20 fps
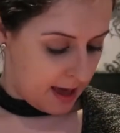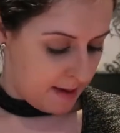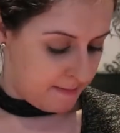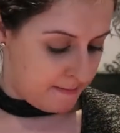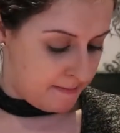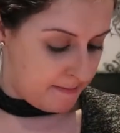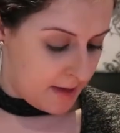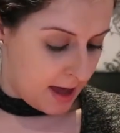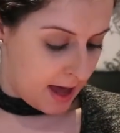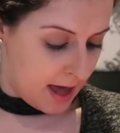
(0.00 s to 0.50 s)

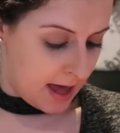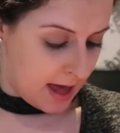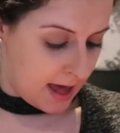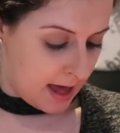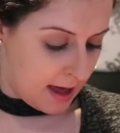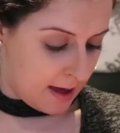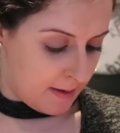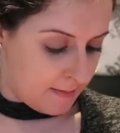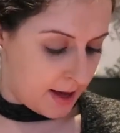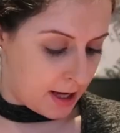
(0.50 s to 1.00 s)

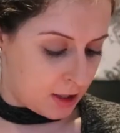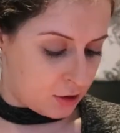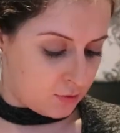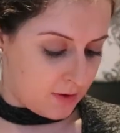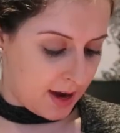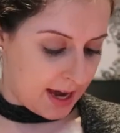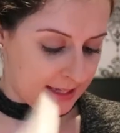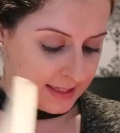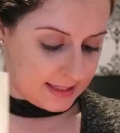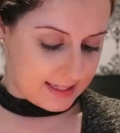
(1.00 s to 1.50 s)

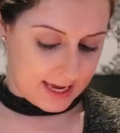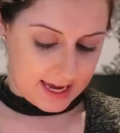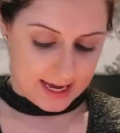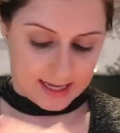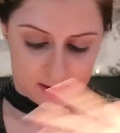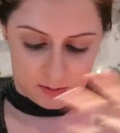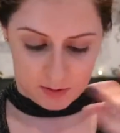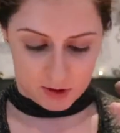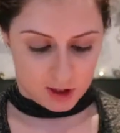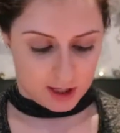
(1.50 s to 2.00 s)

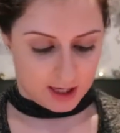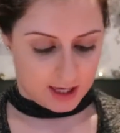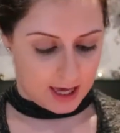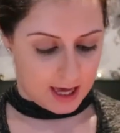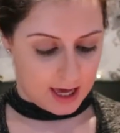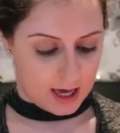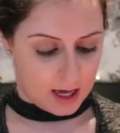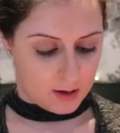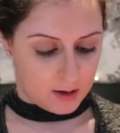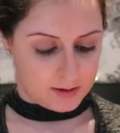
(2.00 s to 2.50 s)
Addresses, which I
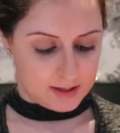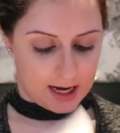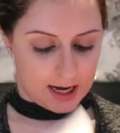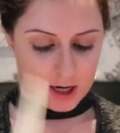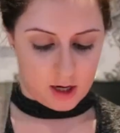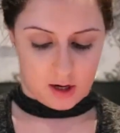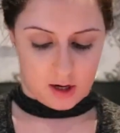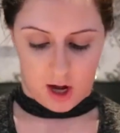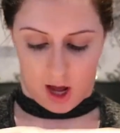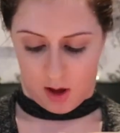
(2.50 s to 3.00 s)
use,
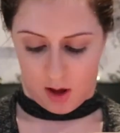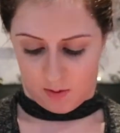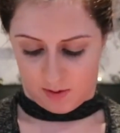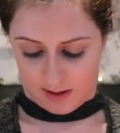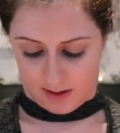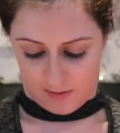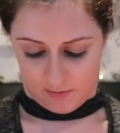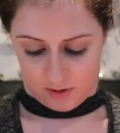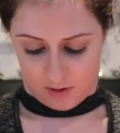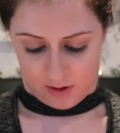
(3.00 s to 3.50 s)
and
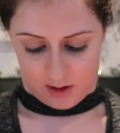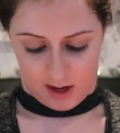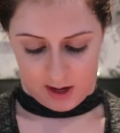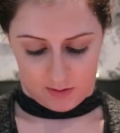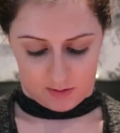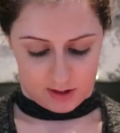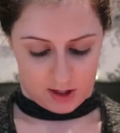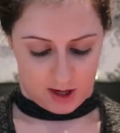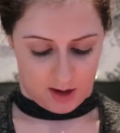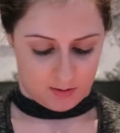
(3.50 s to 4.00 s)
notes. I've got
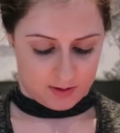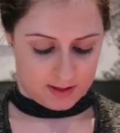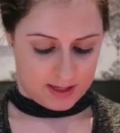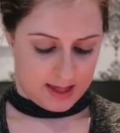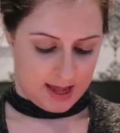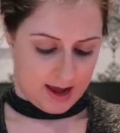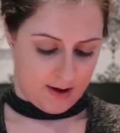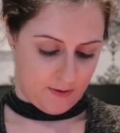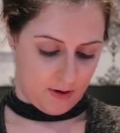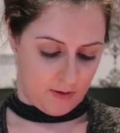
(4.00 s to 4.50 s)
loads of notes in
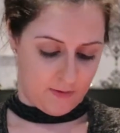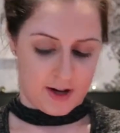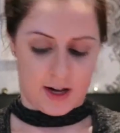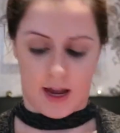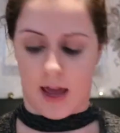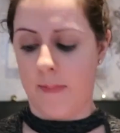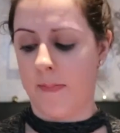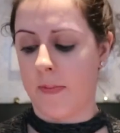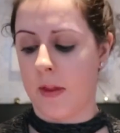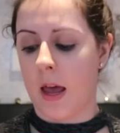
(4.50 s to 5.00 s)
there
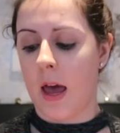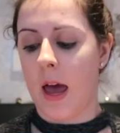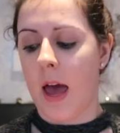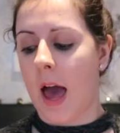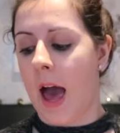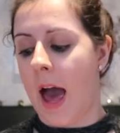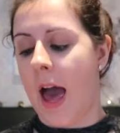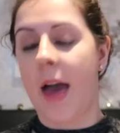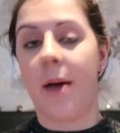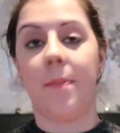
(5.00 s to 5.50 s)
already.
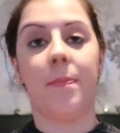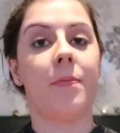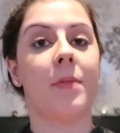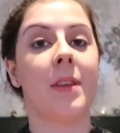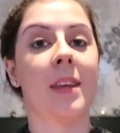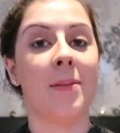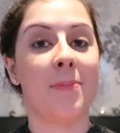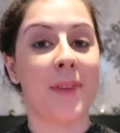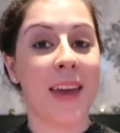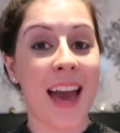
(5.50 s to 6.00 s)
But
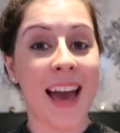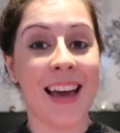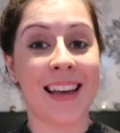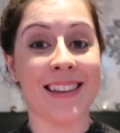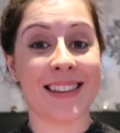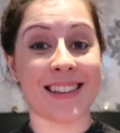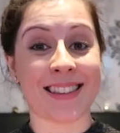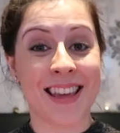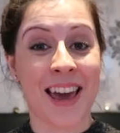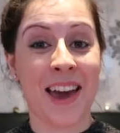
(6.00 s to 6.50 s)
yeah,
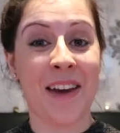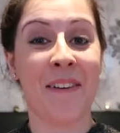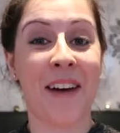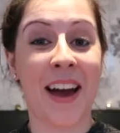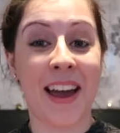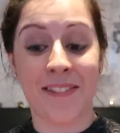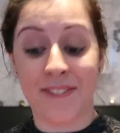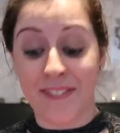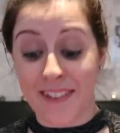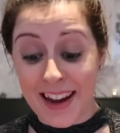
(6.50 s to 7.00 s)
so I
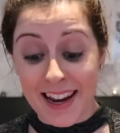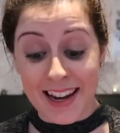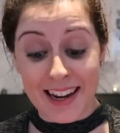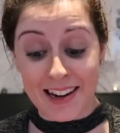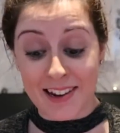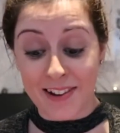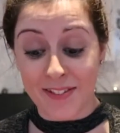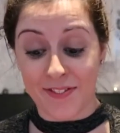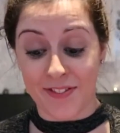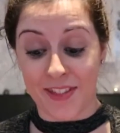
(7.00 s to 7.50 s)
really
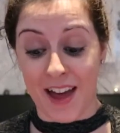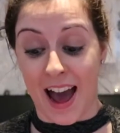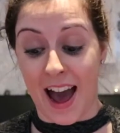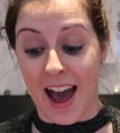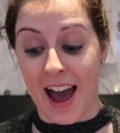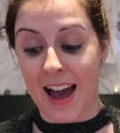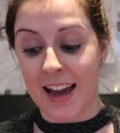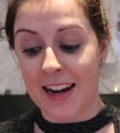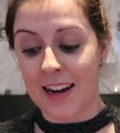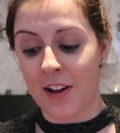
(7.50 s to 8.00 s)
love
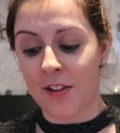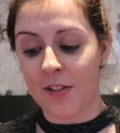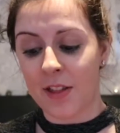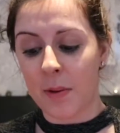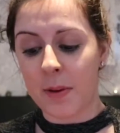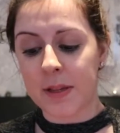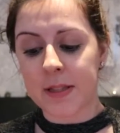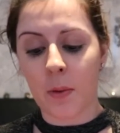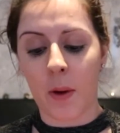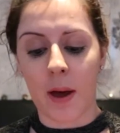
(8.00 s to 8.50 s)
that. And although
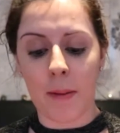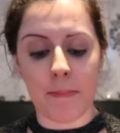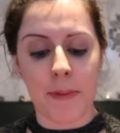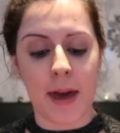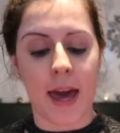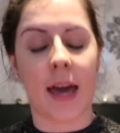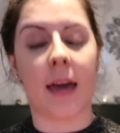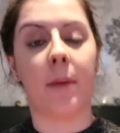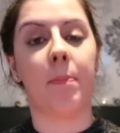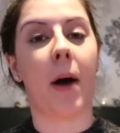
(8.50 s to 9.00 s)
it's quite
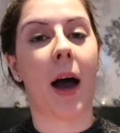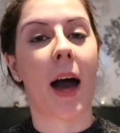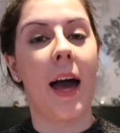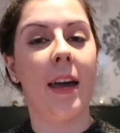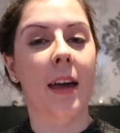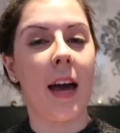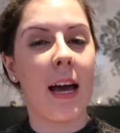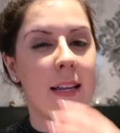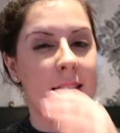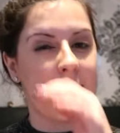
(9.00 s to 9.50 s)
big, but
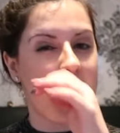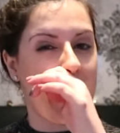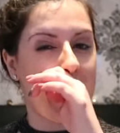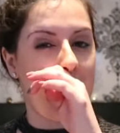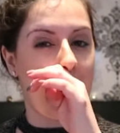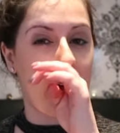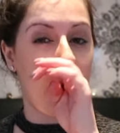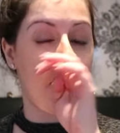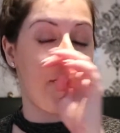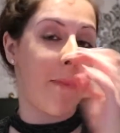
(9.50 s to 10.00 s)
I take
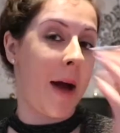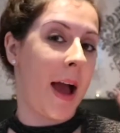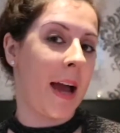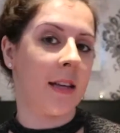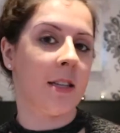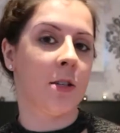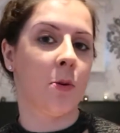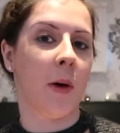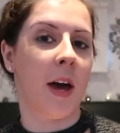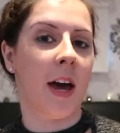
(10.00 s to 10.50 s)
like a
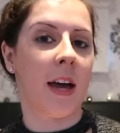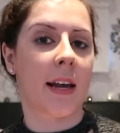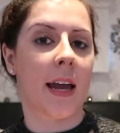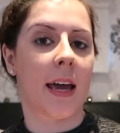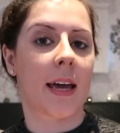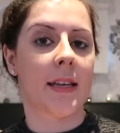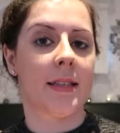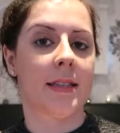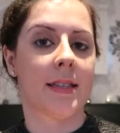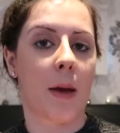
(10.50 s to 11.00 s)
bag to work,
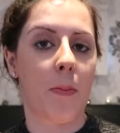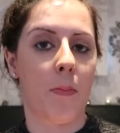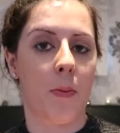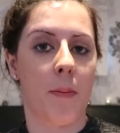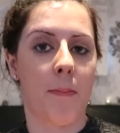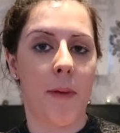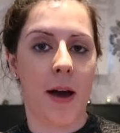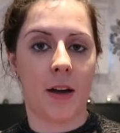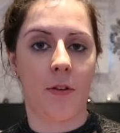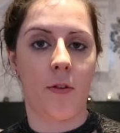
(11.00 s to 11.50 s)
like a
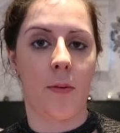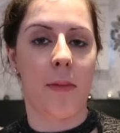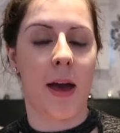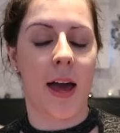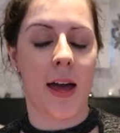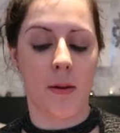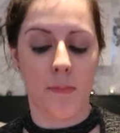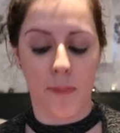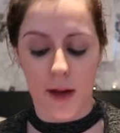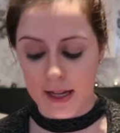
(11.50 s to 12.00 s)
separate bag from my
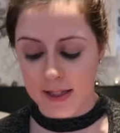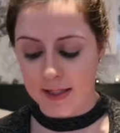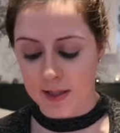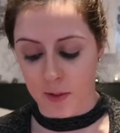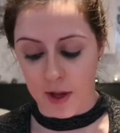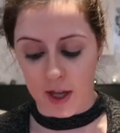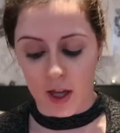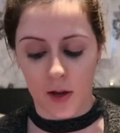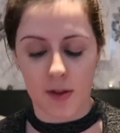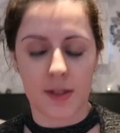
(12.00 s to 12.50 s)
handbag, so
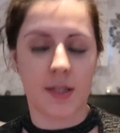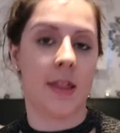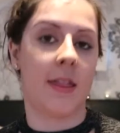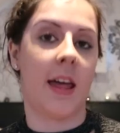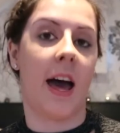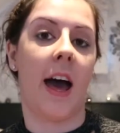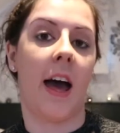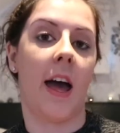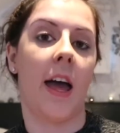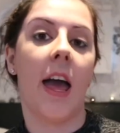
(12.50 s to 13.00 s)
it goes in
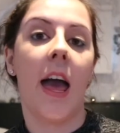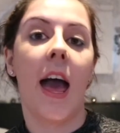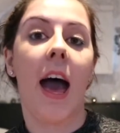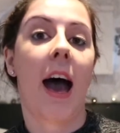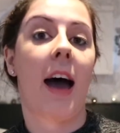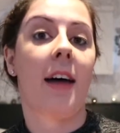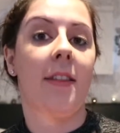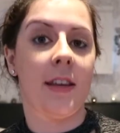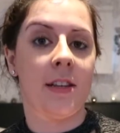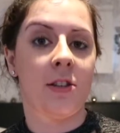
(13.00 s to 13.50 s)
that,
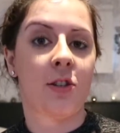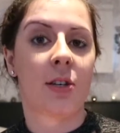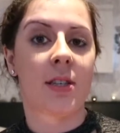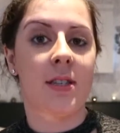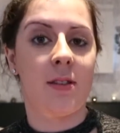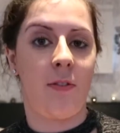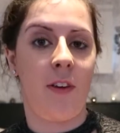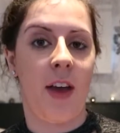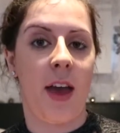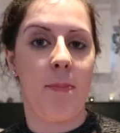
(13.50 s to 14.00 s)
and it
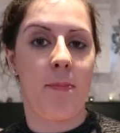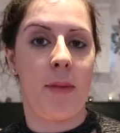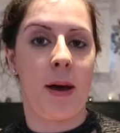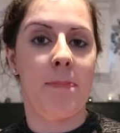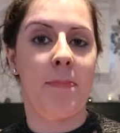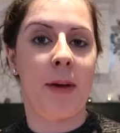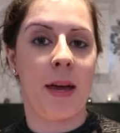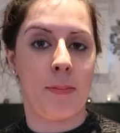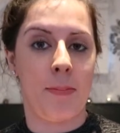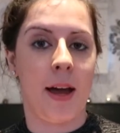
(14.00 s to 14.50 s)
does fit in my
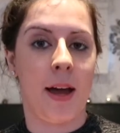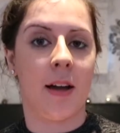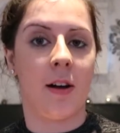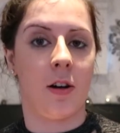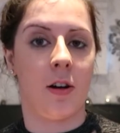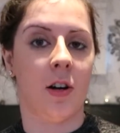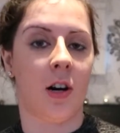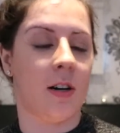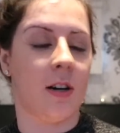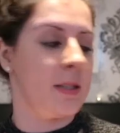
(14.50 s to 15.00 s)
big Michael
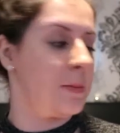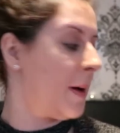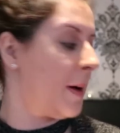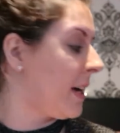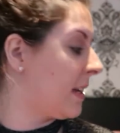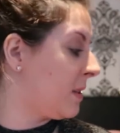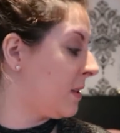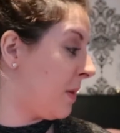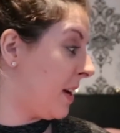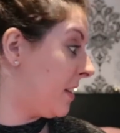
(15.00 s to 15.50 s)
Kors bag
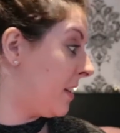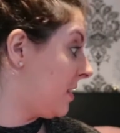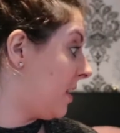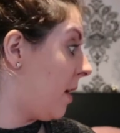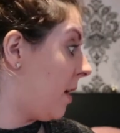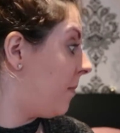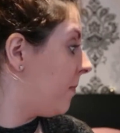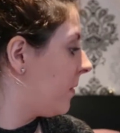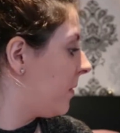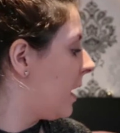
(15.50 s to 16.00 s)
as well,
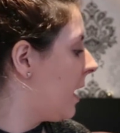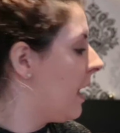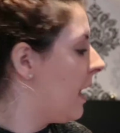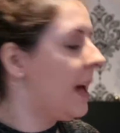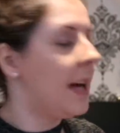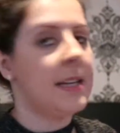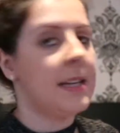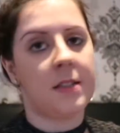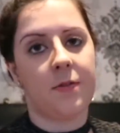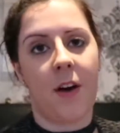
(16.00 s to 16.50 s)
so
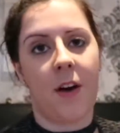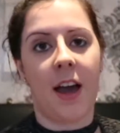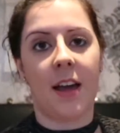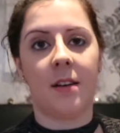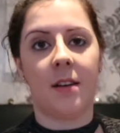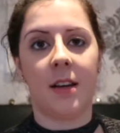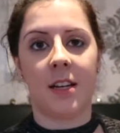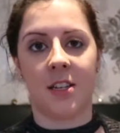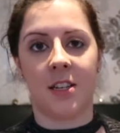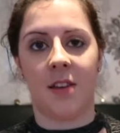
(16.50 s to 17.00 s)
that's fine,
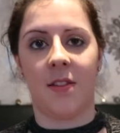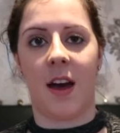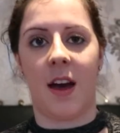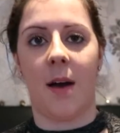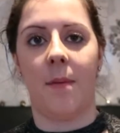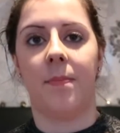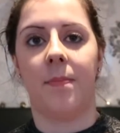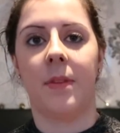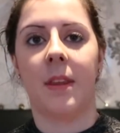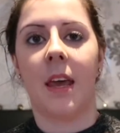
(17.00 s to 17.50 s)
I do that.